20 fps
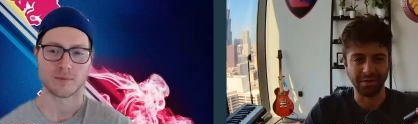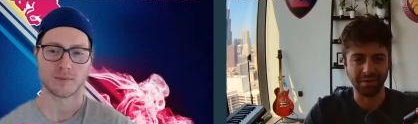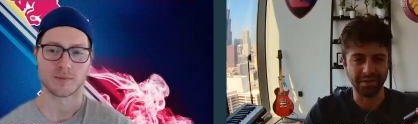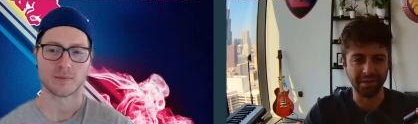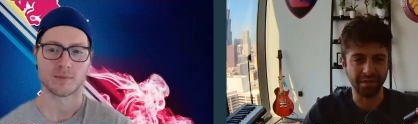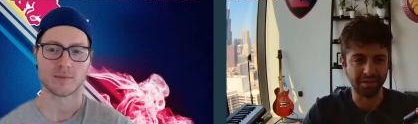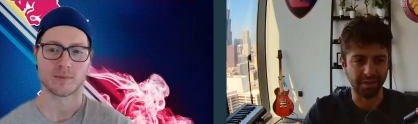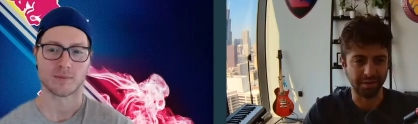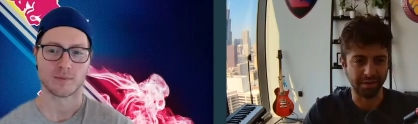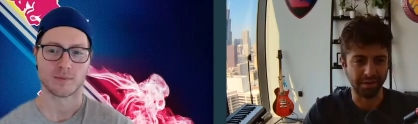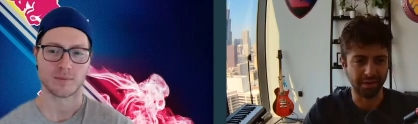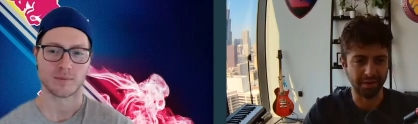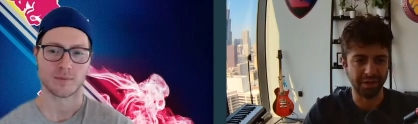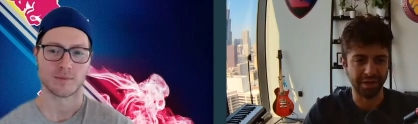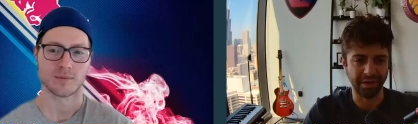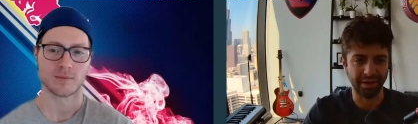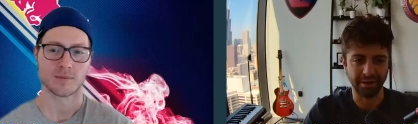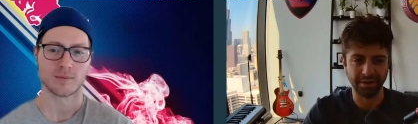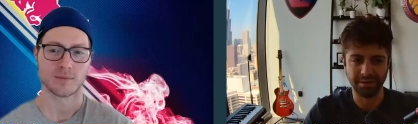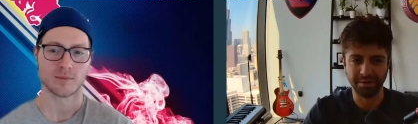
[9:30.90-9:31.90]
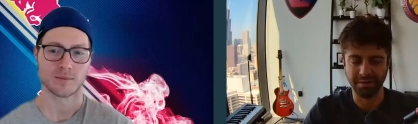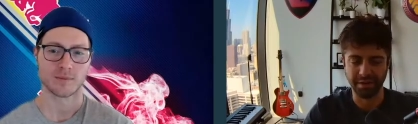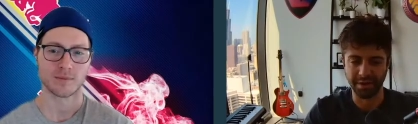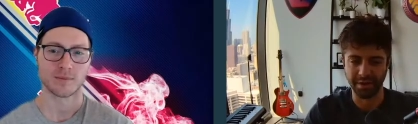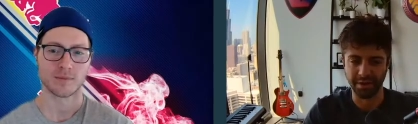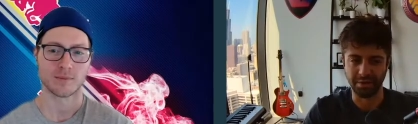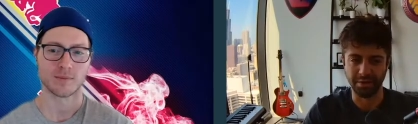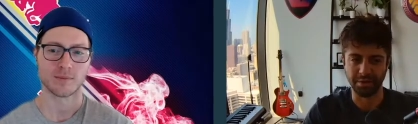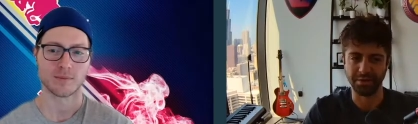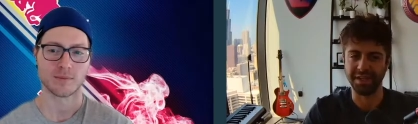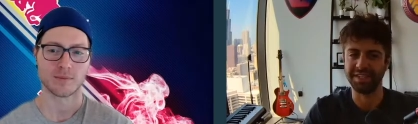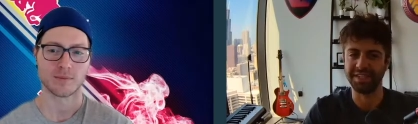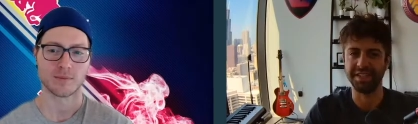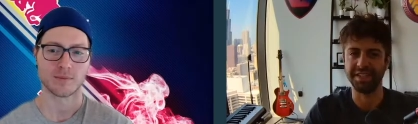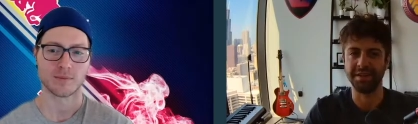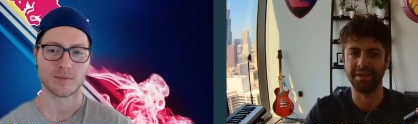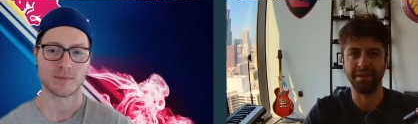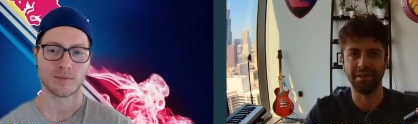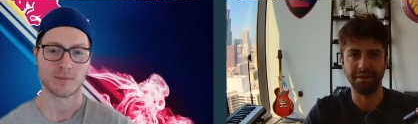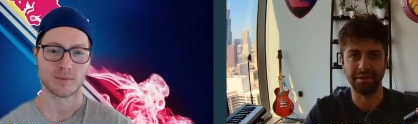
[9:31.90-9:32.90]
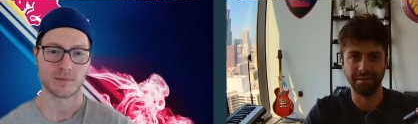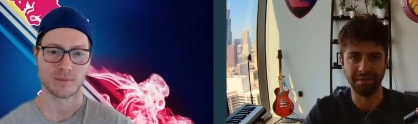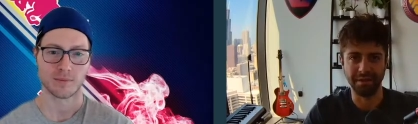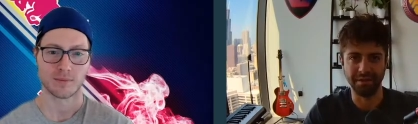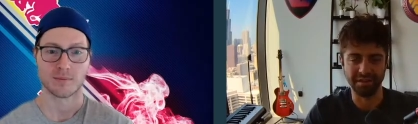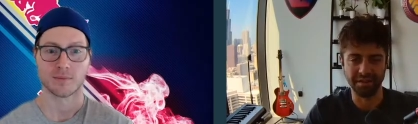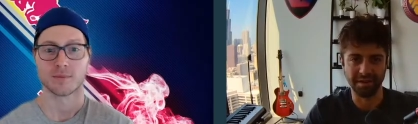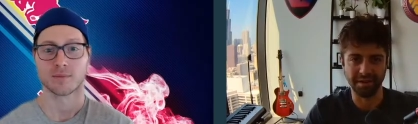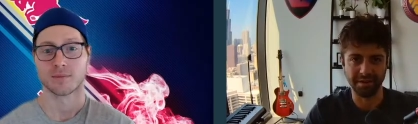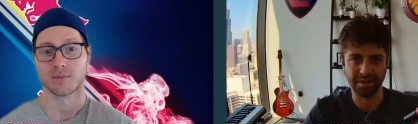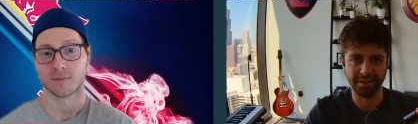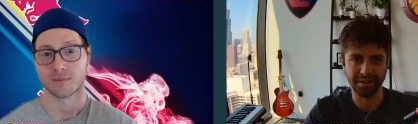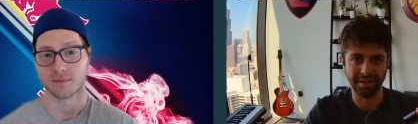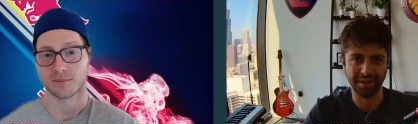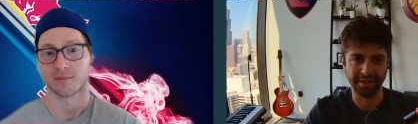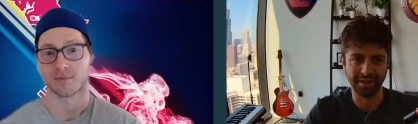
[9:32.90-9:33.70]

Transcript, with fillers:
Speaker 1: views on our channel, you know, or less than 100 views on our channel.